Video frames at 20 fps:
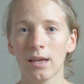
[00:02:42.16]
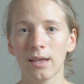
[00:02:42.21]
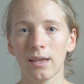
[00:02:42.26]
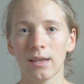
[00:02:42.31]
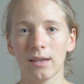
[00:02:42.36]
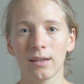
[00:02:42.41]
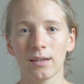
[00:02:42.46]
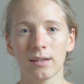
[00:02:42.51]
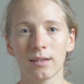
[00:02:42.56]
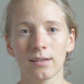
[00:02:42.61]

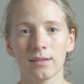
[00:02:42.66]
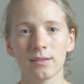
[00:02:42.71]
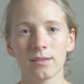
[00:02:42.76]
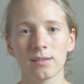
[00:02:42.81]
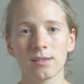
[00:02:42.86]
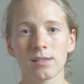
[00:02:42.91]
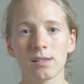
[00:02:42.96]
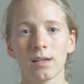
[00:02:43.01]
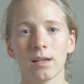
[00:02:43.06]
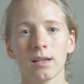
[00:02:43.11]
and
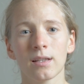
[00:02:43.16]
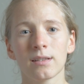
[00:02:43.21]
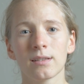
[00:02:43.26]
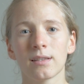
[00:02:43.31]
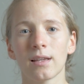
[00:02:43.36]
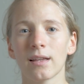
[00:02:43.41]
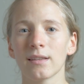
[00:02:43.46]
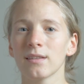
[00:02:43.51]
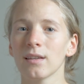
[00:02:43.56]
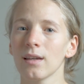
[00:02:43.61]

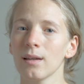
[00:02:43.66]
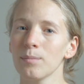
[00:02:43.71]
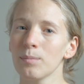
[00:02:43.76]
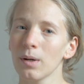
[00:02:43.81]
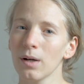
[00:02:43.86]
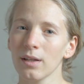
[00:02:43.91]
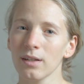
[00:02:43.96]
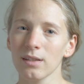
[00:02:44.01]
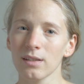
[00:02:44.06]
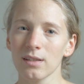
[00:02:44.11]
that a
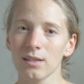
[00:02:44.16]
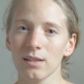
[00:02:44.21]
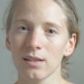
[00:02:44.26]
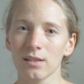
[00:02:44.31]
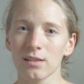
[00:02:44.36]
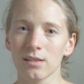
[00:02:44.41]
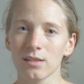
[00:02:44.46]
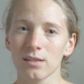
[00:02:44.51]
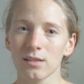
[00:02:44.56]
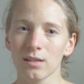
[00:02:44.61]
body
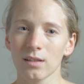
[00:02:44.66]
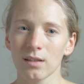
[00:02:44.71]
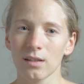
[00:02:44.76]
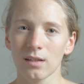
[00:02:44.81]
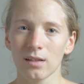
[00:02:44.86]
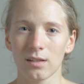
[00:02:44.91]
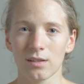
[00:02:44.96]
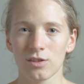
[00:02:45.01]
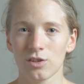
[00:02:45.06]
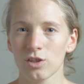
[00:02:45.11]
is
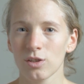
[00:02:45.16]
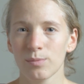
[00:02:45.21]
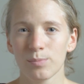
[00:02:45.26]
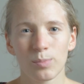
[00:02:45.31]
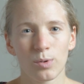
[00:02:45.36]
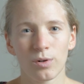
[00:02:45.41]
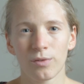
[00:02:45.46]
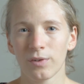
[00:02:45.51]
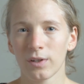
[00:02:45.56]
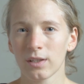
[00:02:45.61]
it's just
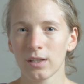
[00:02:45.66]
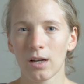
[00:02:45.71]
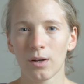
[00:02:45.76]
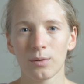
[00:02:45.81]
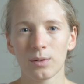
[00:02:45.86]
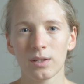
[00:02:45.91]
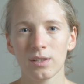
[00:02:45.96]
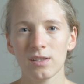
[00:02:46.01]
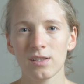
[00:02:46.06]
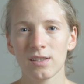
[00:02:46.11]
perfect how
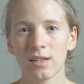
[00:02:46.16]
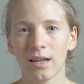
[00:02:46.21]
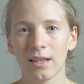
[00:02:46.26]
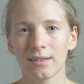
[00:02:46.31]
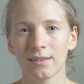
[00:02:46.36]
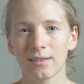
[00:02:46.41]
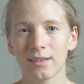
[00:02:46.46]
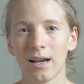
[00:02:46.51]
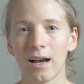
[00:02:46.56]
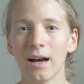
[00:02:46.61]
it is and
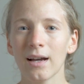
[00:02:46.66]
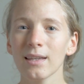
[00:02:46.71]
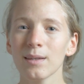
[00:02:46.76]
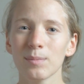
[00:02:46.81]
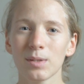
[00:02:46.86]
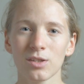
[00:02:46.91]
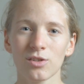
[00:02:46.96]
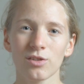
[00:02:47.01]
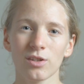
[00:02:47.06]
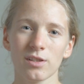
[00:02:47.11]
i am
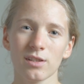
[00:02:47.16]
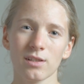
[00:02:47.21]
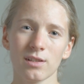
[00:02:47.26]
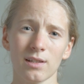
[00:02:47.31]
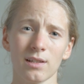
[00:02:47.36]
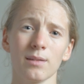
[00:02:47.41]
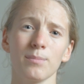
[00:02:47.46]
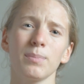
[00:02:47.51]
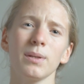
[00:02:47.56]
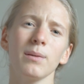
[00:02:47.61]
interested
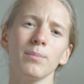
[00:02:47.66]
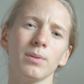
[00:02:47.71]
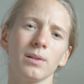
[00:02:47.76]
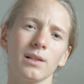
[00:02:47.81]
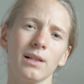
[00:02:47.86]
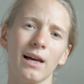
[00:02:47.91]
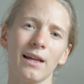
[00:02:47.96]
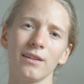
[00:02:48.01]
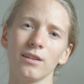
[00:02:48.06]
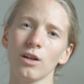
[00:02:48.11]
in the people
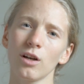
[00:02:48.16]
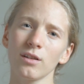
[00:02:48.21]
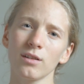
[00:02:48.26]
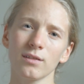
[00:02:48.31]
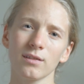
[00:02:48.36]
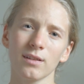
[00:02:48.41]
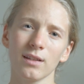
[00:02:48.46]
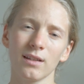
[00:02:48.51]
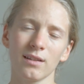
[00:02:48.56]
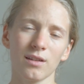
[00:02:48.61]
and not
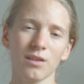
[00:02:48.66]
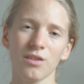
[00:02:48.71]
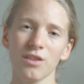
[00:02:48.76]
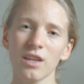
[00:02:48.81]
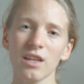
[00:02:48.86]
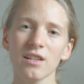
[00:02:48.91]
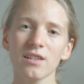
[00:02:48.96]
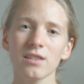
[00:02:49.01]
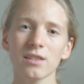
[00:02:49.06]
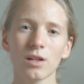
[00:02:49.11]
in the
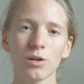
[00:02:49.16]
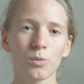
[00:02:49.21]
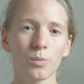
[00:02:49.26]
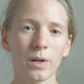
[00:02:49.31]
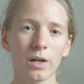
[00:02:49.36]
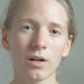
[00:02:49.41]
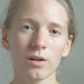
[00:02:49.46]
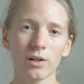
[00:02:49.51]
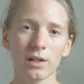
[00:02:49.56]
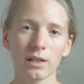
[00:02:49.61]
things they're
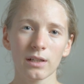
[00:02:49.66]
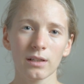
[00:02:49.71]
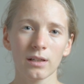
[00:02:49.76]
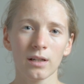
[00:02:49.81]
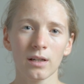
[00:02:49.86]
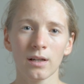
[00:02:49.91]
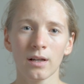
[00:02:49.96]
wearing